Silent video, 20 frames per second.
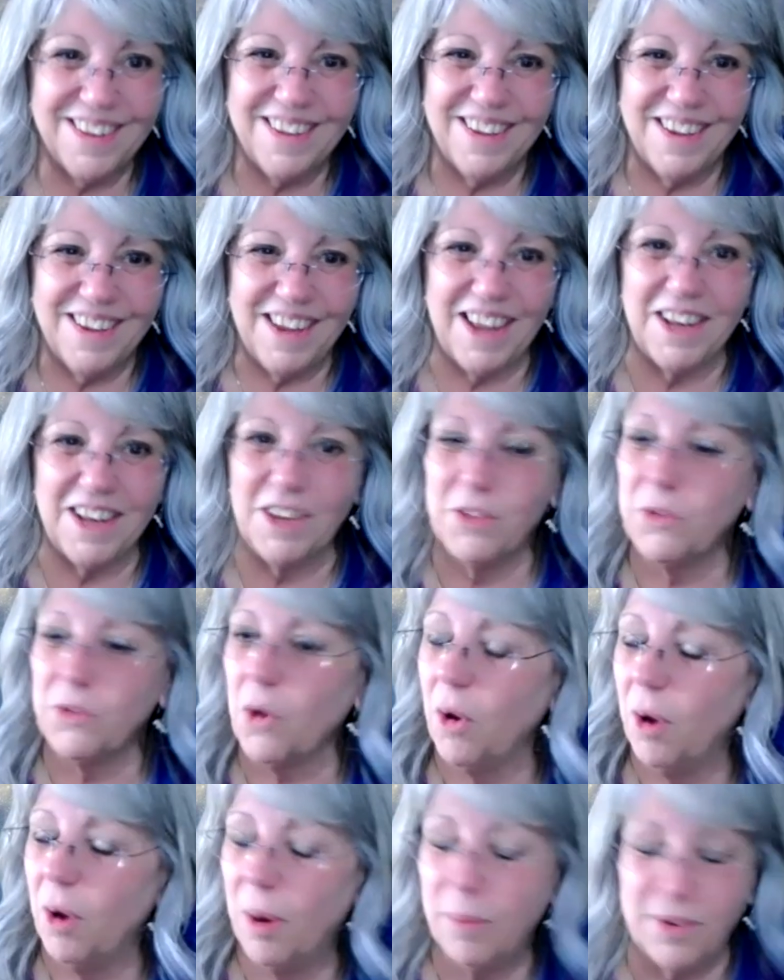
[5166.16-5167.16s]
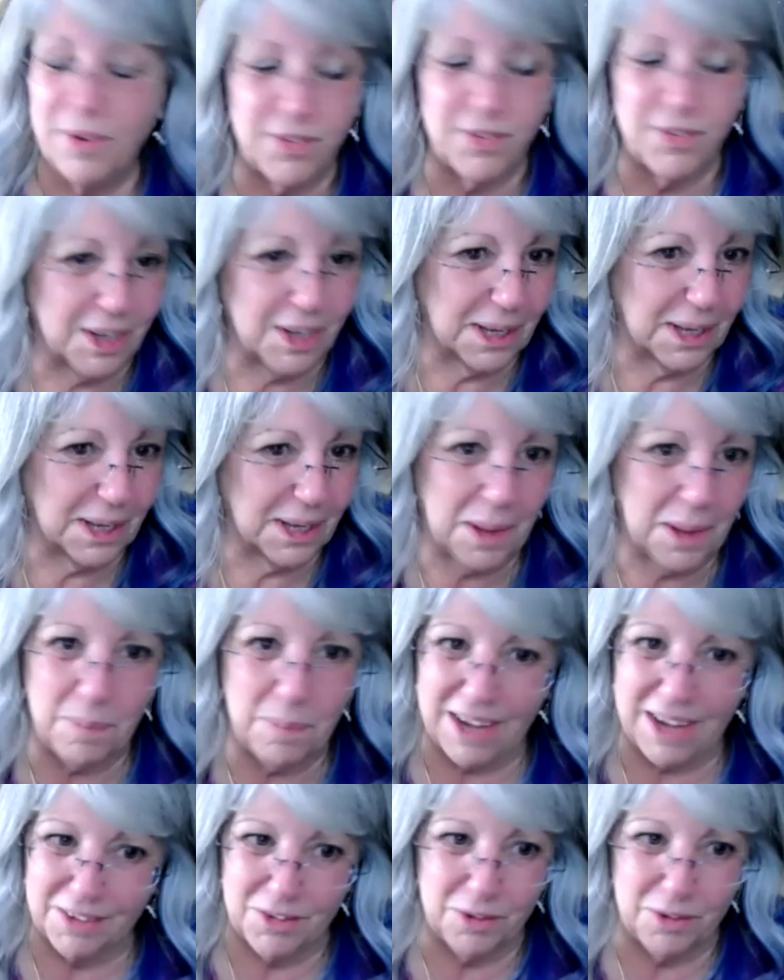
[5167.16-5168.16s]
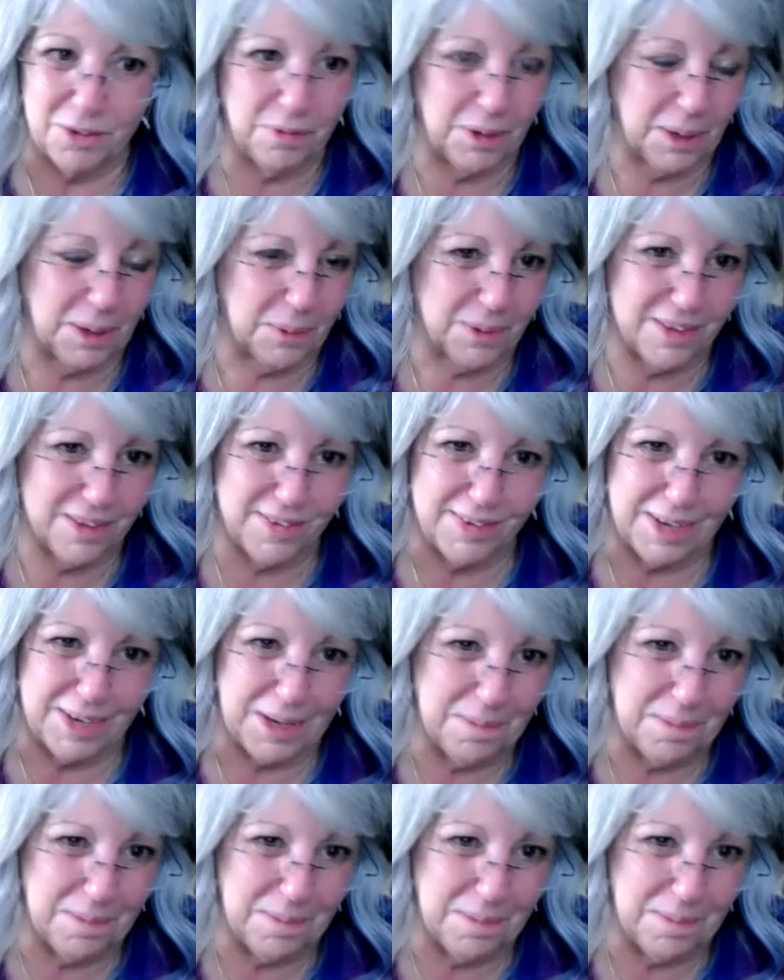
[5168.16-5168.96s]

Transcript: And it's always going to come back to frequency.